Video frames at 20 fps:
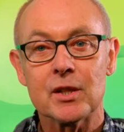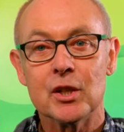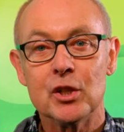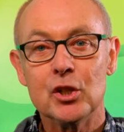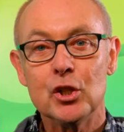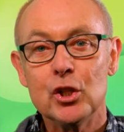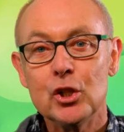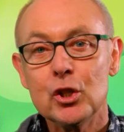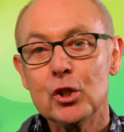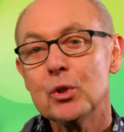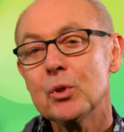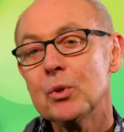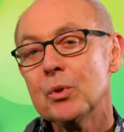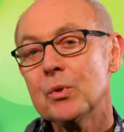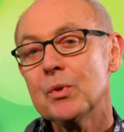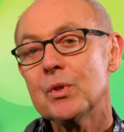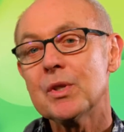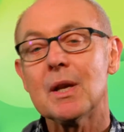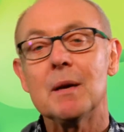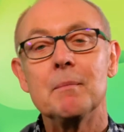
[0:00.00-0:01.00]
and
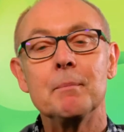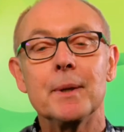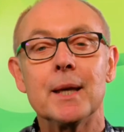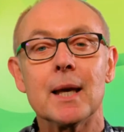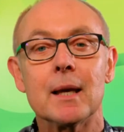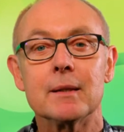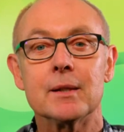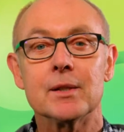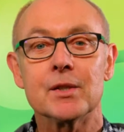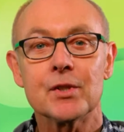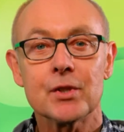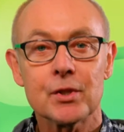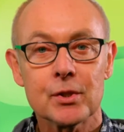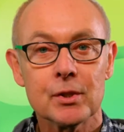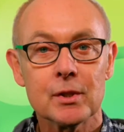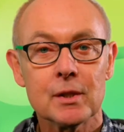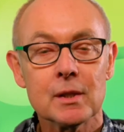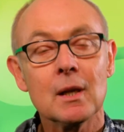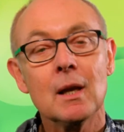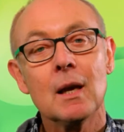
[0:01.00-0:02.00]
use and be
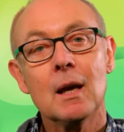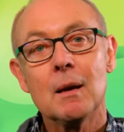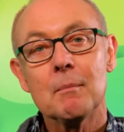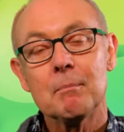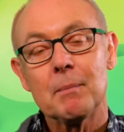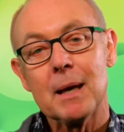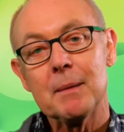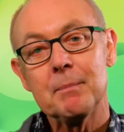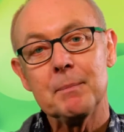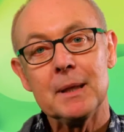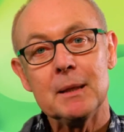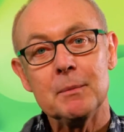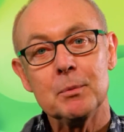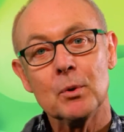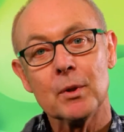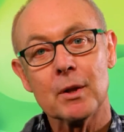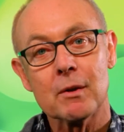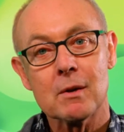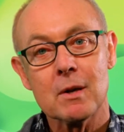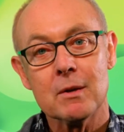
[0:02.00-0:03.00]
understood by
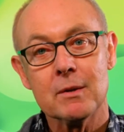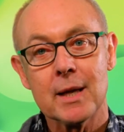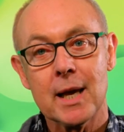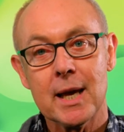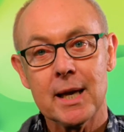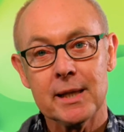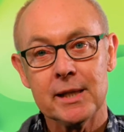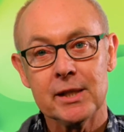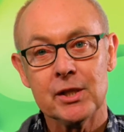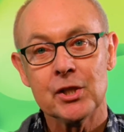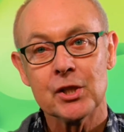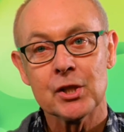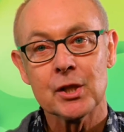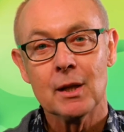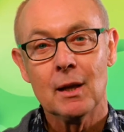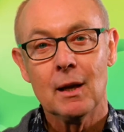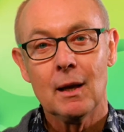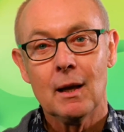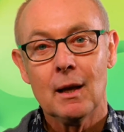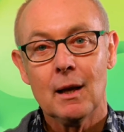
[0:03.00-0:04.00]
people their own age.
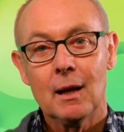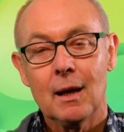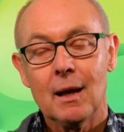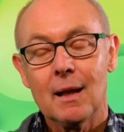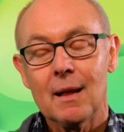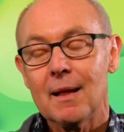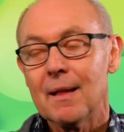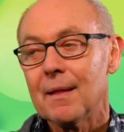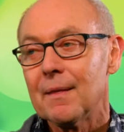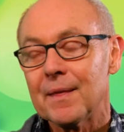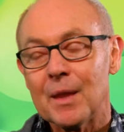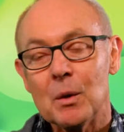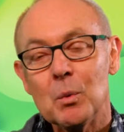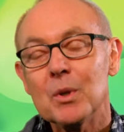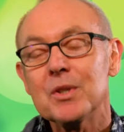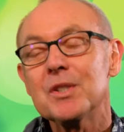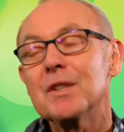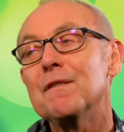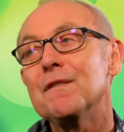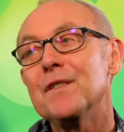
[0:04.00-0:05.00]
They
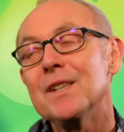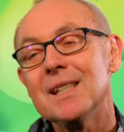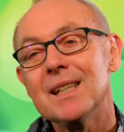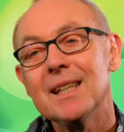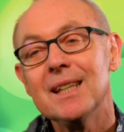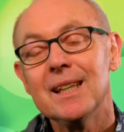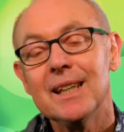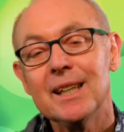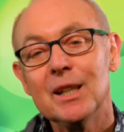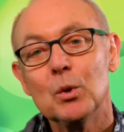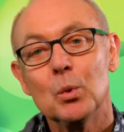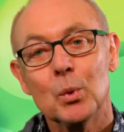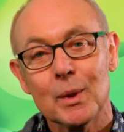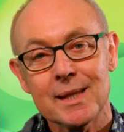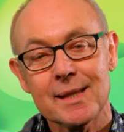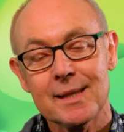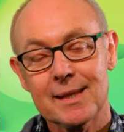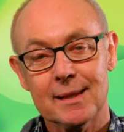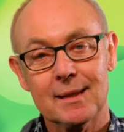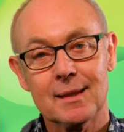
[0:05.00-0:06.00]
want to fit in
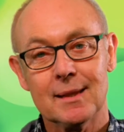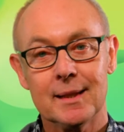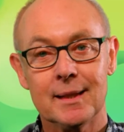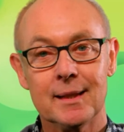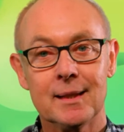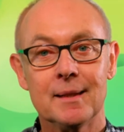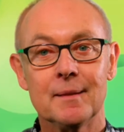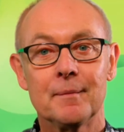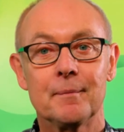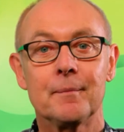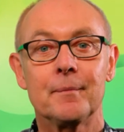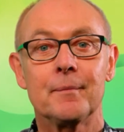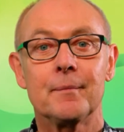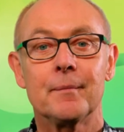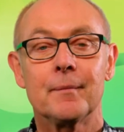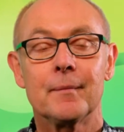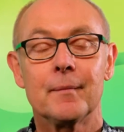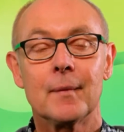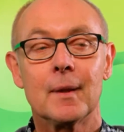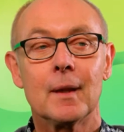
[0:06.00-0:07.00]
linguistically.
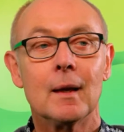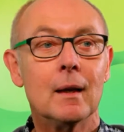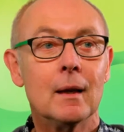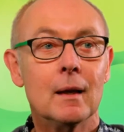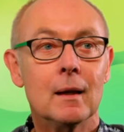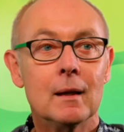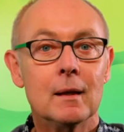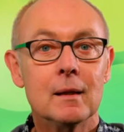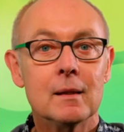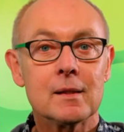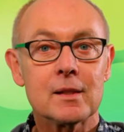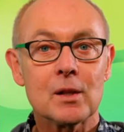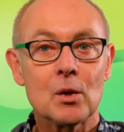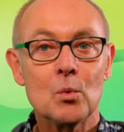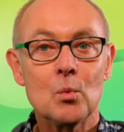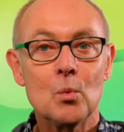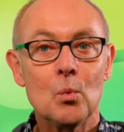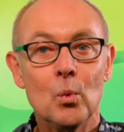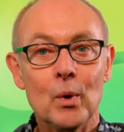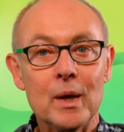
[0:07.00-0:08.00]
So
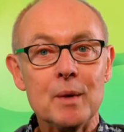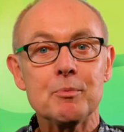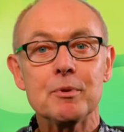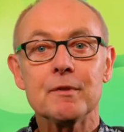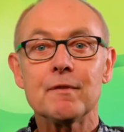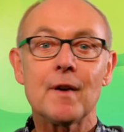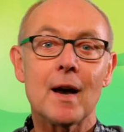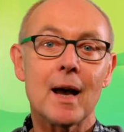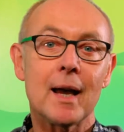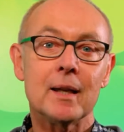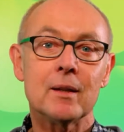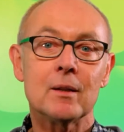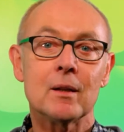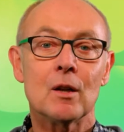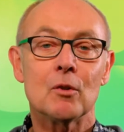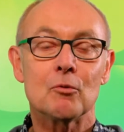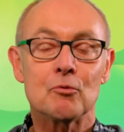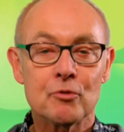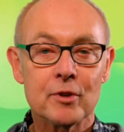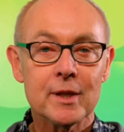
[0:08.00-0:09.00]
we provide
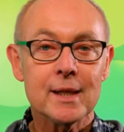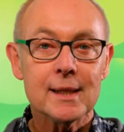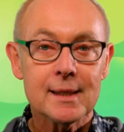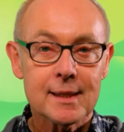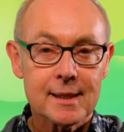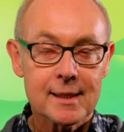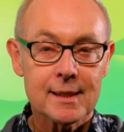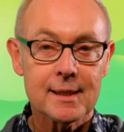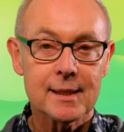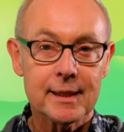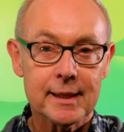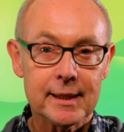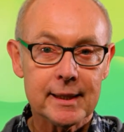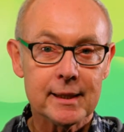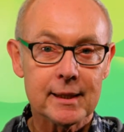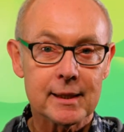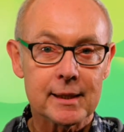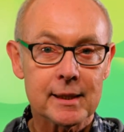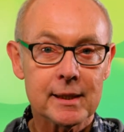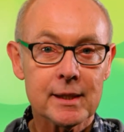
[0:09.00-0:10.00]
realistic
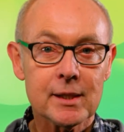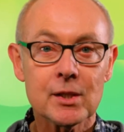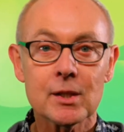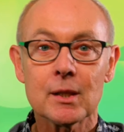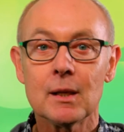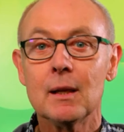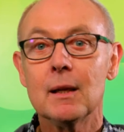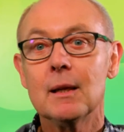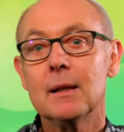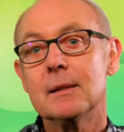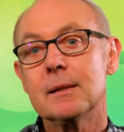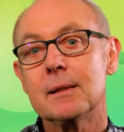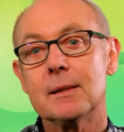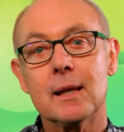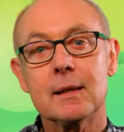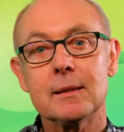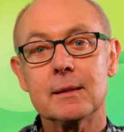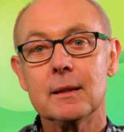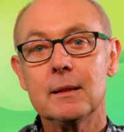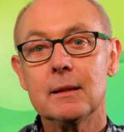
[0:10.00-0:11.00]
English
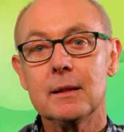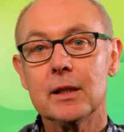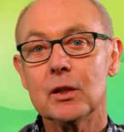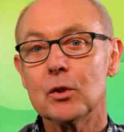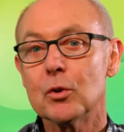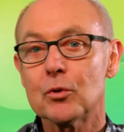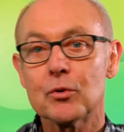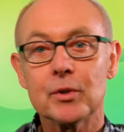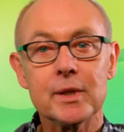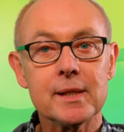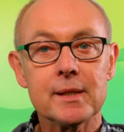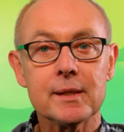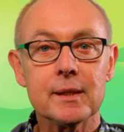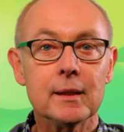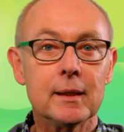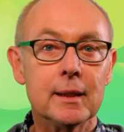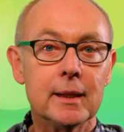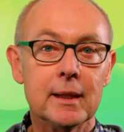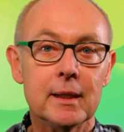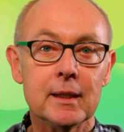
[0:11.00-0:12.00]
set in the
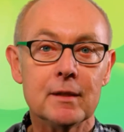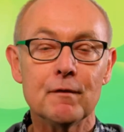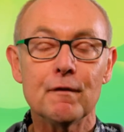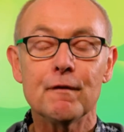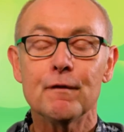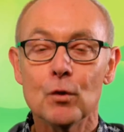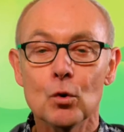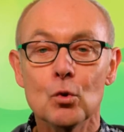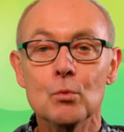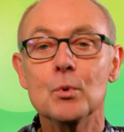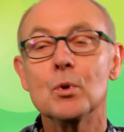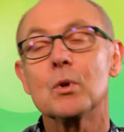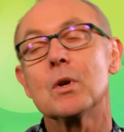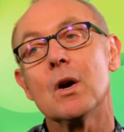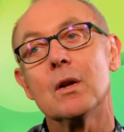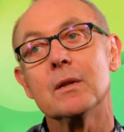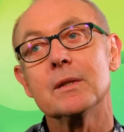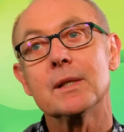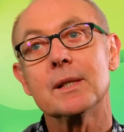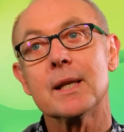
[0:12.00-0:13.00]
increasingly informal
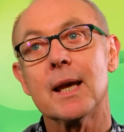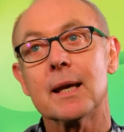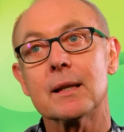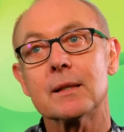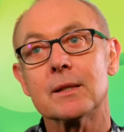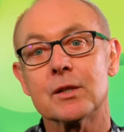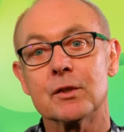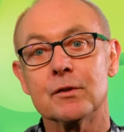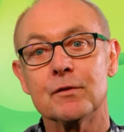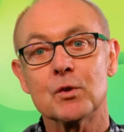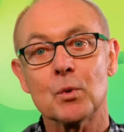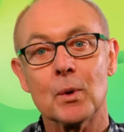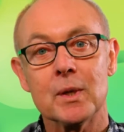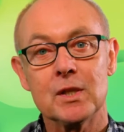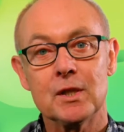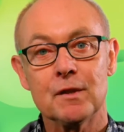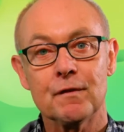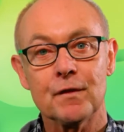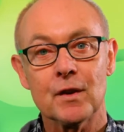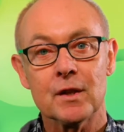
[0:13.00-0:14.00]
context of
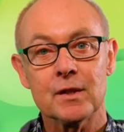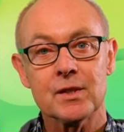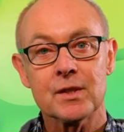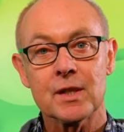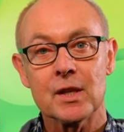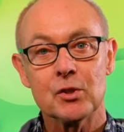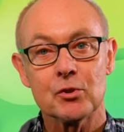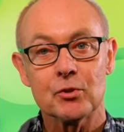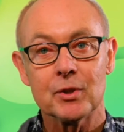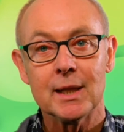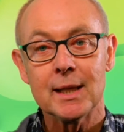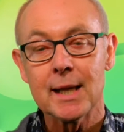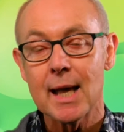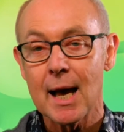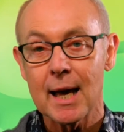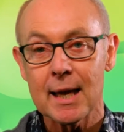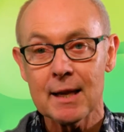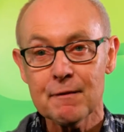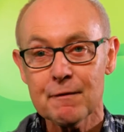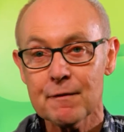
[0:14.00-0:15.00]
21st century
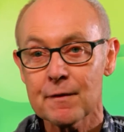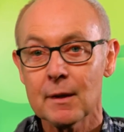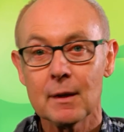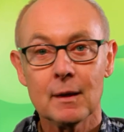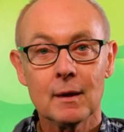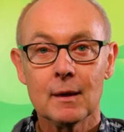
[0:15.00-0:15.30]
life,